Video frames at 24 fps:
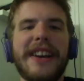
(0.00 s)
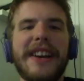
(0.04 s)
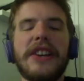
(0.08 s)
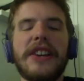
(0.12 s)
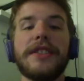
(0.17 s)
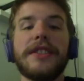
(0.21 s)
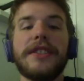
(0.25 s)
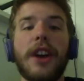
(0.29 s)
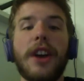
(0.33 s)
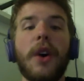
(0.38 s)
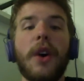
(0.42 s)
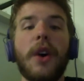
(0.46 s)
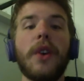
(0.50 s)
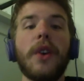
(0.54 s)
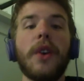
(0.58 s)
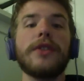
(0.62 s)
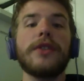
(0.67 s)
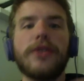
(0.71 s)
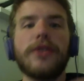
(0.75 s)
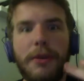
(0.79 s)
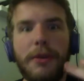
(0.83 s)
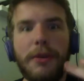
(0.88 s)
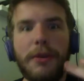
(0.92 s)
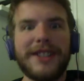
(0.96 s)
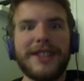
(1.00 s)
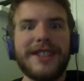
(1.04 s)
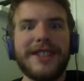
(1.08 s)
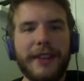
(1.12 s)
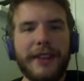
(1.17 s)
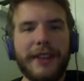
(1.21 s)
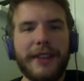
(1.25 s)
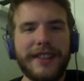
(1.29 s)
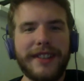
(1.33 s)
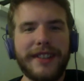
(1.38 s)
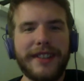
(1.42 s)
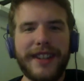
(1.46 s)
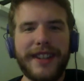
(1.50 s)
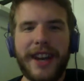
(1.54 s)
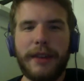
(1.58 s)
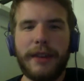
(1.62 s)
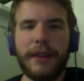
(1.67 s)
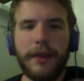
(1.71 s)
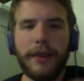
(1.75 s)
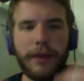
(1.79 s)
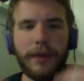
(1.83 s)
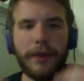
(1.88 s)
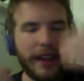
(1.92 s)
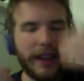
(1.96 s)
So much to cover tonight.
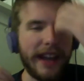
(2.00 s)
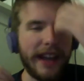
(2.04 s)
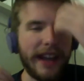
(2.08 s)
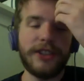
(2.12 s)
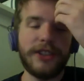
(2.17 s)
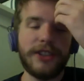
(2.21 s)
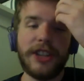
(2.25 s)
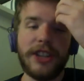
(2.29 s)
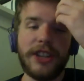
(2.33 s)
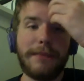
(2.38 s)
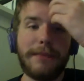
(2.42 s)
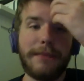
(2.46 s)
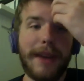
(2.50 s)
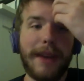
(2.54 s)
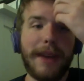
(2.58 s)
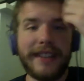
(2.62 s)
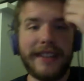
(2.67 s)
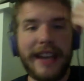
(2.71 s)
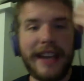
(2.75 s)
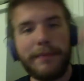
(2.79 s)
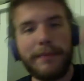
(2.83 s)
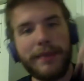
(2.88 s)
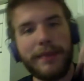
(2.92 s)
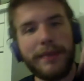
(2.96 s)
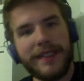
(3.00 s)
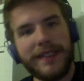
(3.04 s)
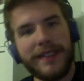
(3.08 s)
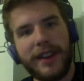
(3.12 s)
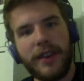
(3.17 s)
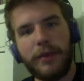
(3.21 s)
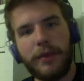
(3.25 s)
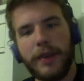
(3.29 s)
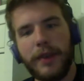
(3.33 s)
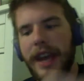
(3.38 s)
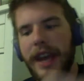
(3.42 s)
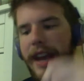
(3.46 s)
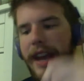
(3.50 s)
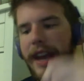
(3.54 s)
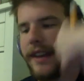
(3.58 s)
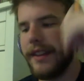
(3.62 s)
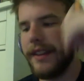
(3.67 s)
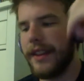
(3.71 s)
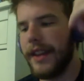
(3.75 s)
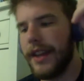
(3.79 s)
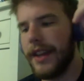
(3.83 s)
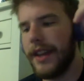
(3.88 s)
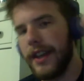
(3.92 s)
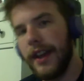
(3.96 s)
We really had a jam-packed episode. We
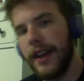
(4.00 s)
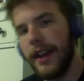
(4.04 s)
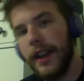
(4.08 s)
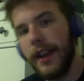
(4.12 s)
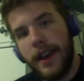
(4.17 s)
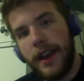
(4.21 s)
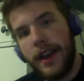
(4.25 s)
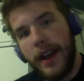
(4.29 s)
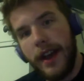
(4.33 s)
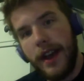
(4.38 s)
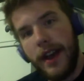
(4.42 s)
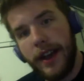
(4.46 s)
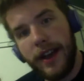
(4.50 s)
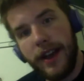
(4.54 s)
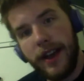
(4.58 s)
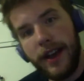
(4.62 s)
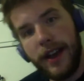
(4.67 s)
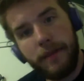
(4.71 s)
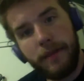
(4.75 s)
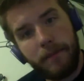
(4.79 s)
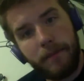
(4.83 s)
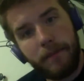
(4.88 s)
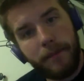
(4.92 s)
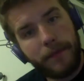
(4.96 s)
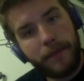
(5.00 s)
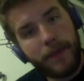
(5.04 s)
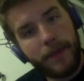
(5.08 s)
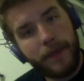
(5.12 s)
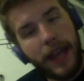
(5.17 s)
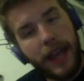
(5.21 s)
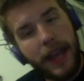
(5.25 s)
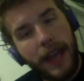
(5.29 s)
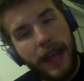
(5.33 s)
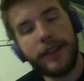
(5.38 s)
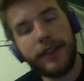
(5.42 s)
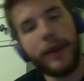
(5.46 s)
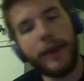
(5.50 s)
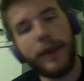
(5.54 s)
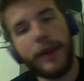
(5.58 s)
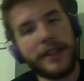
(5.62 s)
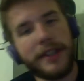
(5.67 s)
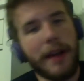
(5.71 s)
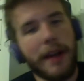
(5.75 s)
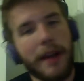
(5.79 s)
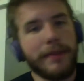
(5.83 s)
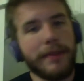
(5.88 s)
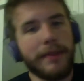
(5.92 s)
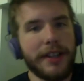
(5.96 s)
had the
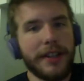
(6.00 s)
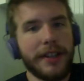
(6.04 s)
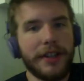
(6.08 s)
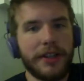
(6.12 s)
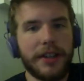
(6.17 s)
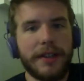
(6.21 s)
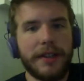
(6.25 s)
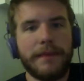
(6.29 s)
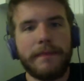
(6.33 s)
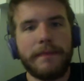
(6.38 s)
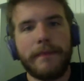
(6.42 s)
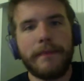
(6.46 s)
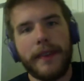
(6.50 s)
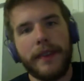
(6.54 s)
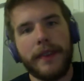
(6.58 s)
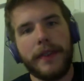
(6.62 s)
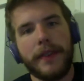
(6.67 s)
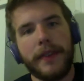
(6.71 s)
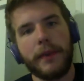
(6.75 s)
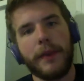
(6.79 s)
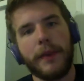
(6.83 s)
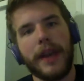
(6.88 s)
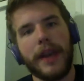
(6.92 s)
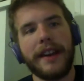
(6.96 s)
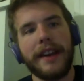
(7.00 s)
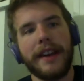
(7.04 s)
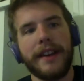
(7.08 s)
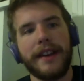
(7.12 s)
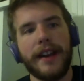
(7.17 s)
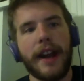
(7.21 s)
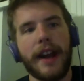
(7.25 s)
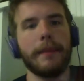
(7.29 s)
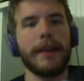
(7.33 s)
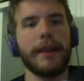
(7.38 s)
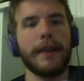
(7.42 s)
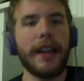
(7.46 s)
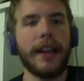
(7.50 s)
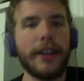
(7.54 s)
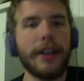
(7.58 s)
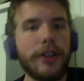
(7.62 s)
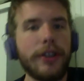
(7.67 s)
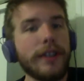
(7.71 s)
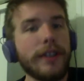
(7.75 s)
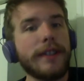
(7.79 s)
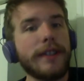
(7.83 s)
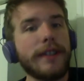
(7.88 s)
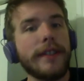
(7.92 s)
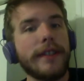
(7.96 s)
HOH competition, then we had
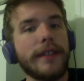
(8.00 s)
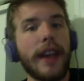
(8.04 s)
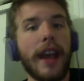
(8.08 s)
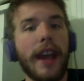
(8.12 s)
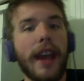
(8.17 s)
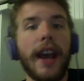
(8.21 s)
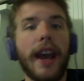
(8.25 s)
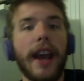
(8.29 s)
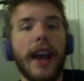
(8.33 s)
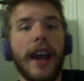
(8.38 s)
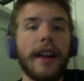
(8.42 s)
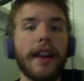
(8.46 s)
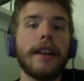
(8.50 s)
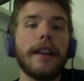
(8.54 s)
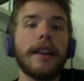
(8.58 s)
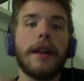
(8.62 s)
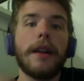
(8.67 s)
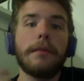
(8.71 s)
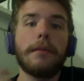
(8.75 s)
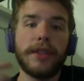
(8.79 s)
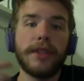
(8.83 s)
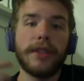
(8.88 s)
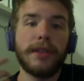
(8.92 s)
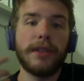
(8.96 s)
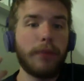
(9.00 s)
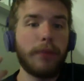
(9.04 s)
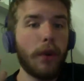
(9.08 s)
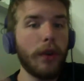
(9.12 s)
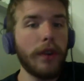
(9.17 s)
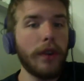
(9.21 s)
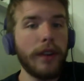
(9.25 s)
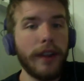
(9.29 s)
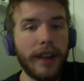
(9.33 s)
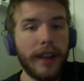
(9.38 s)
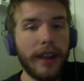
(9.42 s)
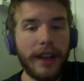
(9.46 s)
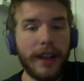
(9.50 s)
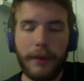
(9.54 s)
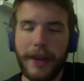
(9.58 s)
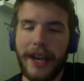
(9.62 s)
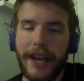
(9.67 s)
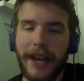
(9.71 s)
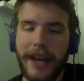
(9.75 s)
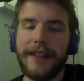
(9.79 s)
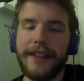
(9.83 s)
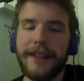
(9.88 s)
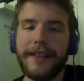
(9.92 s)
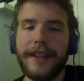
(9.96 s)
nominations, and most importantly,
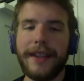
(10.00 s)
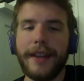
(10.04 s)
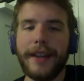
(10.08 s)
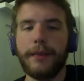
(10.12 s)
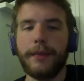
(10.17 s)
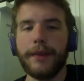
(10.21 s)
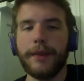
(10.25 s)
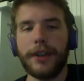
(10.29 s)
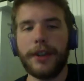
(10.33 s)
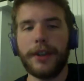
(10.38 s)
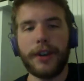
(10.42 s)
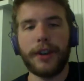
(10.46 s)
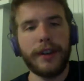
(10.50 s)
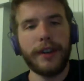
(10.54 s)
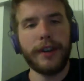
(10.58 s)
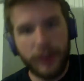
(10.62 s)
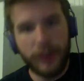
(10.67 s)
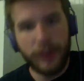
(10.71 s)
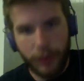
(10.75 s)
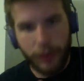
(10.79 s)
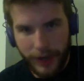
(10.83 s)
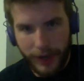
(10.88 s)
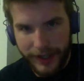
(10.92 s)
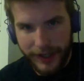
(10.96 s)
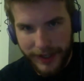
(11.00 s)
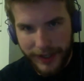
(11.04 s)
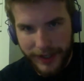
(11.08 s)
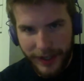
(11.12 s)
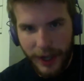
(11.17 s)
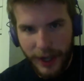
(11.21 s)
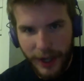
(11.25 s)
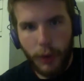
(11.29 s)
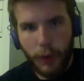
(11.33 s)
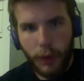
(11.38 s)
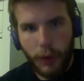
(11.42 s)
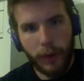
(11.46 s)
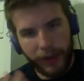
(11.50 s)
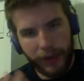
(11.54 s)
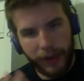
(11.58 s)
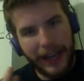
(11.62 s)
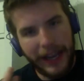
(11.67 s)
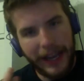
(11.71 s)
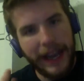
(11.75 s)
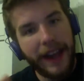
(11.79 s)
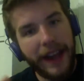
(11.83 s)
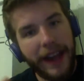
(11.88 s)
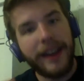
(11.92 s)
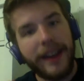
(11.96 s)
we had the returning twist where we
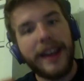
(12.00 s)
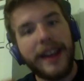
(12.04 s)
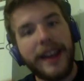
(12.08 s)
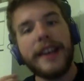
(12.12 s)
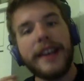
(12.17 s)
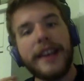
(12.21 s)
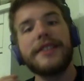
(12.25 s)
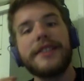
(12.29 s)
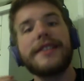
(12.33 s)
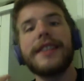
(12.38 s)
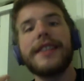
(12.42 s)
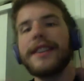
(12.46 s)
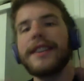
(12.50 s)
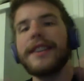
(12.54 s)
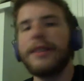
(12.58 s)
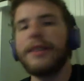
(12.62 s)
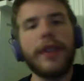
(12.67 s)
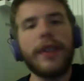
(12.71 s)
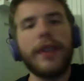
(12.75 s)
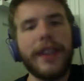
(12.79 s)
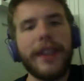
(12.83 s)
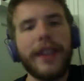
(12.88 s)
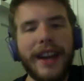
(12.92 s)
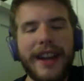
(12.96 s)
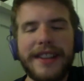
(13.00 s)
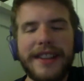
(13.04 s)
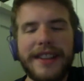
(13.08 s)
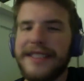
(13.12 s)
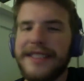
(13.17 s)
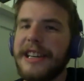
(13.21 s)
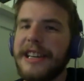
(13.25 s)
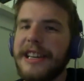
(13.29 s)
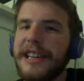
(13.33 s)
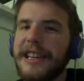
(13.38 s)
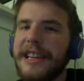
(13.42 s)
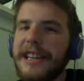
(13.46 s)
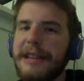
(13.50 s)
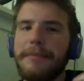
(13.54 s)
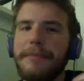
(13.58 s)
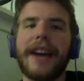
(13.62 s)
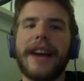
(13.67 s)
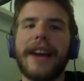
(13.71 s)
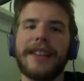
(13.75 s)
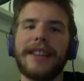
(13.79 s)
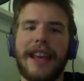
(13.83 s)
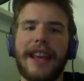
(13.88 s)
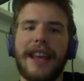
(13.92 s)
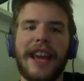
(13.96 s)
had Cindy with an S come
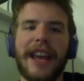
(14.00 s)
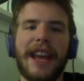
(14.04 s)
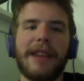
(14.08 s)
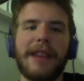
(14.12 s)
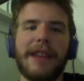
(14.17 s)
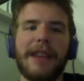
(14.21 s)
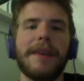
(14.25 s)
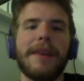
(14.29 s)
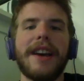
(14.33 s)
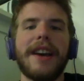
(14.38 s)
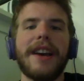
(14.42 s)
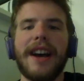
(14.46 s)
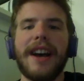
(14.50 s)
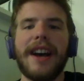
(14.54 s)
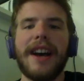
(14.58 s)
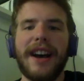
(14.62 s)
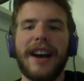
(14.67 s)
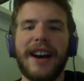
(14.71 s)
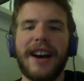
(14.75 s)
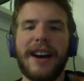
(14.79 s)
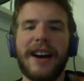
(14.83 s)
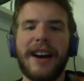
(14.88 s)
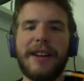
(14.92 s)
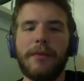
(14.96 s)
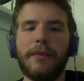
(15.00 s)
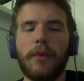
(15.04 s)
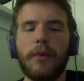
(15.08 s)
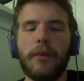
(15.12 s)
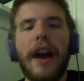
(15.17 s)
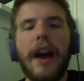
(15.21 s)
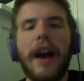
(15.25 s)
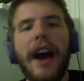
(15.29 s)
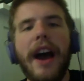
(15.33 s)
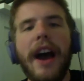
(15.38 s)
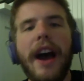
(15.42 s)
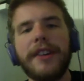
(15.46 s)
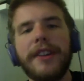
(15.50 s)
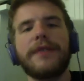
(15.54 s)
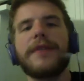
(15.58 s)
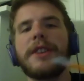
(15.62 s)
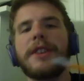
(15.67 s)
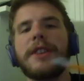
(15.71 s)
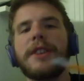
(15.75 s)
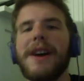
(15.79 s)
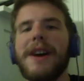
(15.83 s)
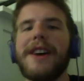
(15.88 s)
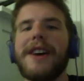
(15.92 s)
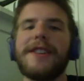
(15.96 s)
back in the game. How do
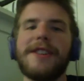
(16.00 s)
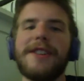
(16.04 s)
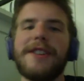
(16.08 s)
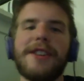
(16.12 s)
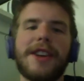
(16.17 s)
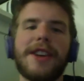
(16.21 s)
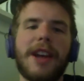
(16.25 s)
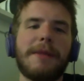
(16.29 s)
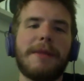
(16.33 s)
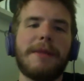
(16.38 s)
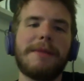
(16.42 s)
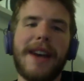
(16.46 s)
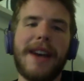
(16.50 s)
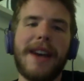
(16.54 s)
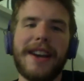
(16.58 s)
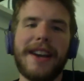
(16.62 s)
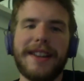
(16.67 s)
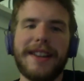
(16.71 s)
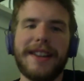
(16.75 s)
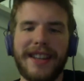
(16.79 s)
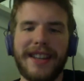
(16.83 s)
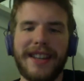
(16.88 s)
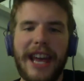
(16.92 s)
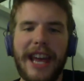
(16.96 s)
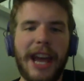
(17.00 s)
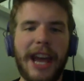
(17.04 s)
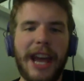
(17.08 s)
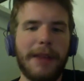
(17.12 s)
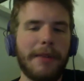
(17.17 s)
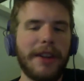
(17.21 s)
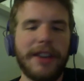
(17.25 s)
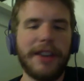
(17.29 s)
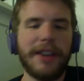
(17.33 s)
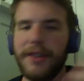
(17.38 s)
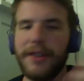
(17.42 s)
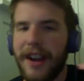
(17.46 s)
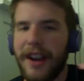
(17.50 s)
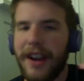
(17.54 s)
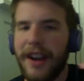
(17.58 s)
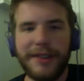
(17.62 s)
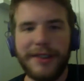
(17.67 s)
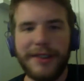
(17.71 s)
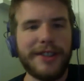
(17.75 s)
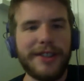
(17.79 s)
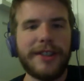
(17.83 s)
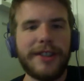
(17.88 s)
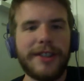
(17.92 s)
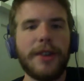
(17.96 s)
you feel about her coming back in the game? Are
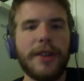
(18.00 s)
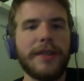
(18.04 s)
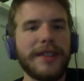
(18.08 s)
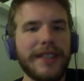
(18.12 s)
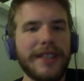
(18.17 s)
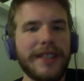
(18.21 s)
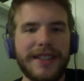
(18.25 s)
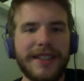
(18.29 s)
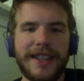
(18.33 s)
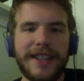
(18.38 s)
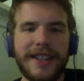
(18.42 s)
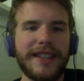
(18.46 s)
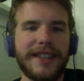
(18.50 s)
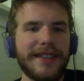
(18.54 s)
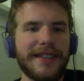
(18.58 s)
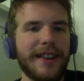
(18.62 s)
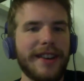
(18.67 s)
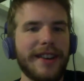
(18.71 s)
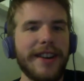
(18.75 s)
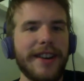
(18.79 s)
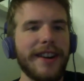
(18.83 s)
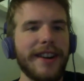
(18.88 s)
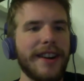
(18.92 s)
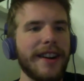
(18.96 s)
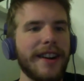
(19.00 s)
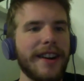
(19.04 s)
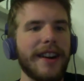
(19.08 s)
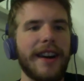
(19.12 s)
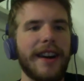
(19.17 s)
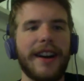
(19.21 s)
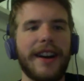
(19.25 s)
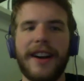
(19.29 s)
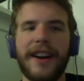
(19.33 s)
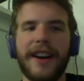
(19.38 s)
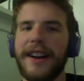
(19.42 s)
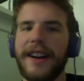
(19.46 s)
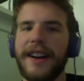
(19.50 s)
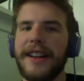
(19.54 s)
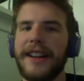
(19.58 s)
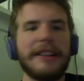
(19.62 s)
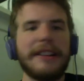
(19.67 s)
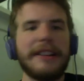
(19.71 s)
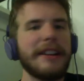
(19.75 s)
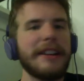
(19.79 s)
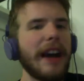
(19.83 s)
you stoked to see it's her?